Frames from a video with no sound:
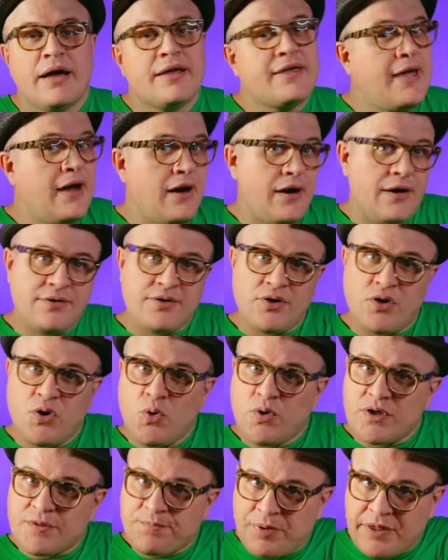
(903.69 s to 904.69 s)
A character
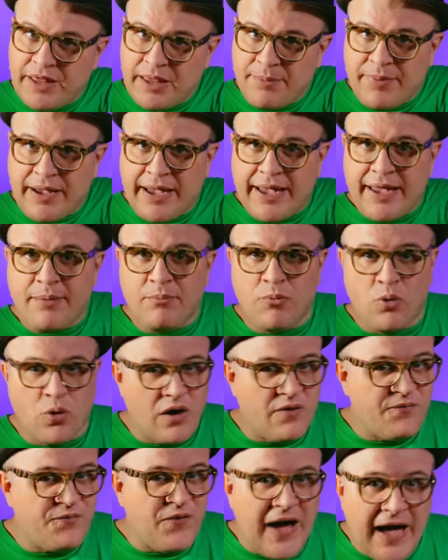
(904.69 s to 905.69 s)
who is played by
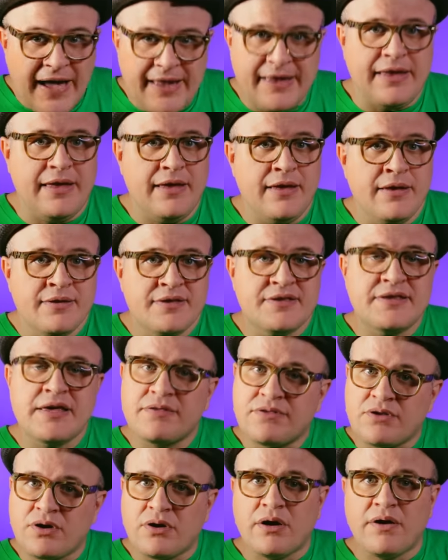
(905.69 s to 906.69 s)
Maura Fahey,
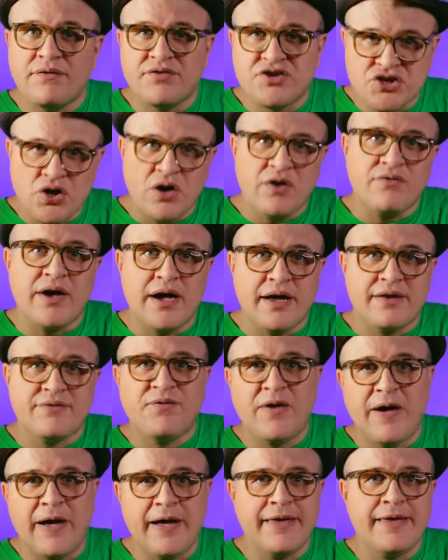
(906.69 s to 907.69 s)
sister of Chauvin
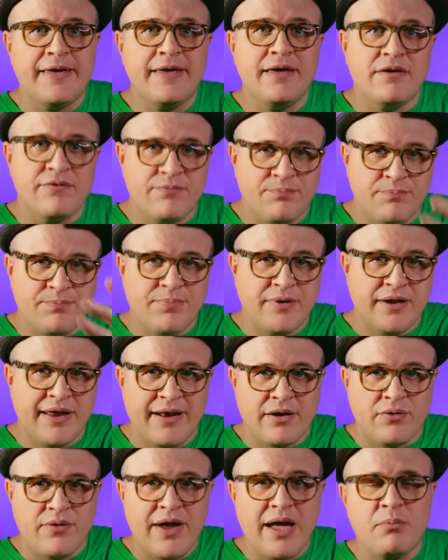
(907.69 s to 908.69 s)
Fahey of
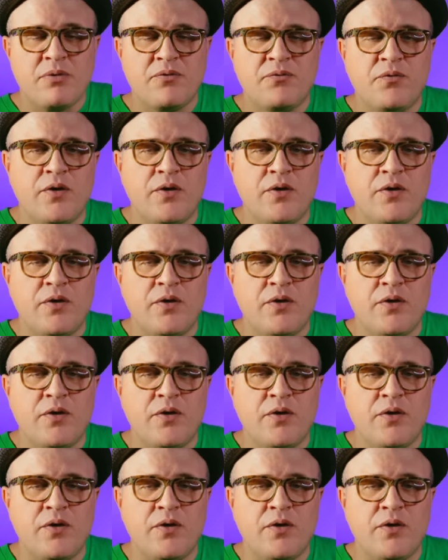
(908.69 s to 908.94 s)
Bananarama